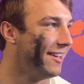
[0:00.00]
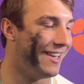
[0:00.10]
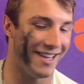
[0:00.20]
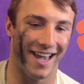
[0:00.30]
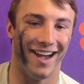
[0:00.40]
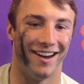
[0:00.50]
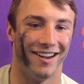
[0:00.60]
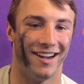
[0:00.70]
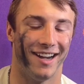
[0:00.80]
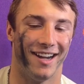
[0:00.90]

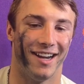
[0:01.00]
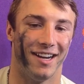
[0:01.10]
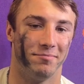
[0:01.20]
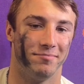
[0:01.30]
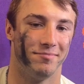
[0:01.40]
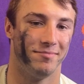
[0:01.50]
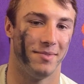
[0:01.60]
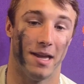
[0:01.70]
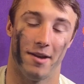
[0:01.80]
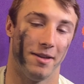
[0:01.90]
Yeah.
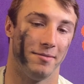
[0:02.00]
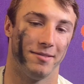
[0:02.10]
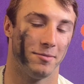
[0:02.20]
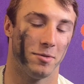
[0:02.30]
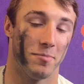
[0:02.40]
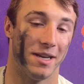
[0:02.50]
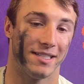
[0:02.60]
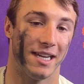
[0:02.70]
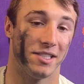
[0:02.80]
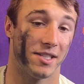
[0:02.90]
You know, one of the
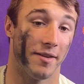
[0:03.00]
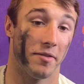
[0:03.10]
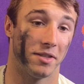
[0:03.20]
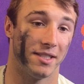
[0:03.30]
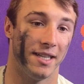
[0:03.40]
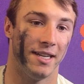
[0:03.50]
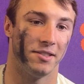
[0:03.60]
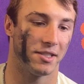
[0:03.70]
best catches I've ever seen.